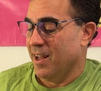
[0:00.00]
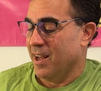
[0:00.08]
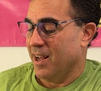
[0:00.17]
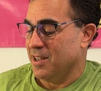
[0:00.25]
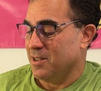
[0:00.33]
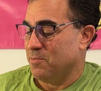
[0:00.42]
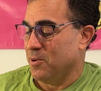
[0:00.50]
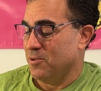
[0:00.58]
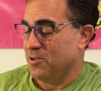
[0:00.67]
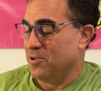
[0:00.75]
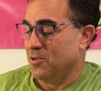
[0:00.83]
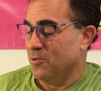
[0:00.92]
as
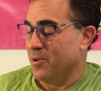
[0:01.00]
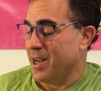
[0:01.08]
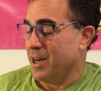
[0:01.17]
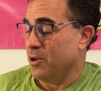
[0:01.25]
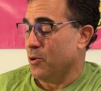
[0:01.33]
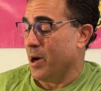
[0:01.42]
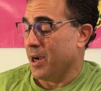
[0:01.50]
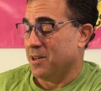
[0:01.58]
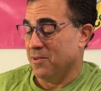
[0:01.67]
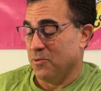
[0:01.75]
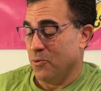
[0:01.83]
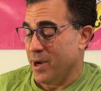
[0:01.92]
opposed to
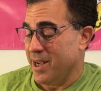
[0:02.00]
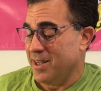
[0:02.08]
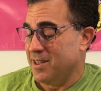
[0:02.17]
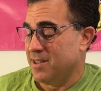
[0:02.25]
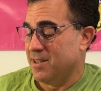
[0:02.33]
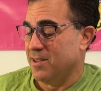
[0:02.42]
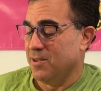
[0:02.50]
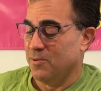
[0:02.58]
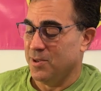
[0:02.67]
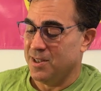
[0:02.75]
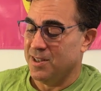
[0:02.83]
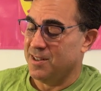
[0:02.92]
radioactive waste,
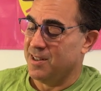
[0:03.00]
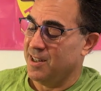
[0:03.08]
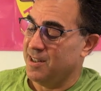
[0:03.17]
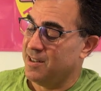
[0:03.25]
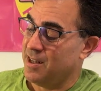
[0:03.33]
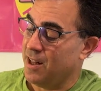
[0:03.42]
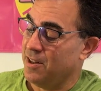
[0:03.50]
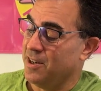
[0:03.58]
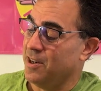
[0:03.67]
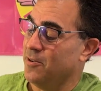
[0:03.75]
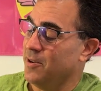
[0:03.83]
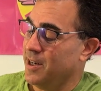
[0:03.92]
which is the
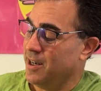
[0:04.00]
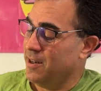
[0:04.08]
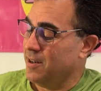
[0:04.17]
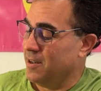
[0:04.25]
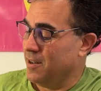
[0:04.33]
solid green.